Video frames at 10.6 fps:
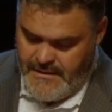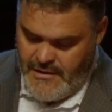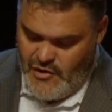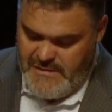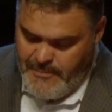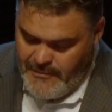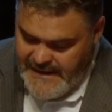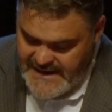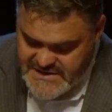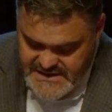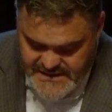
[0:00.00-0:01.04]
Be
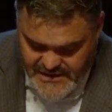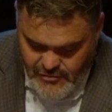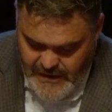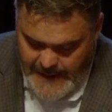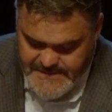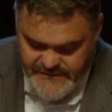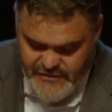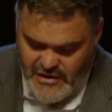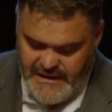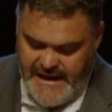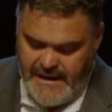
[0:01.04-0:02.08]
blessed in the crops of your
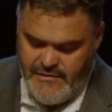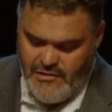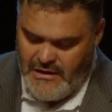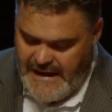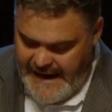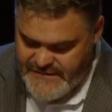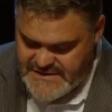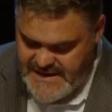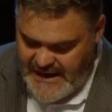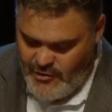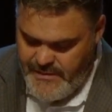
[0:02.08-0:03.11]
land. Your
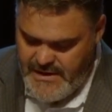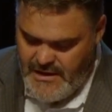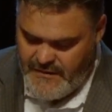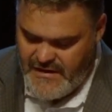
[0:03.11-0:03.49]
livestock will be young.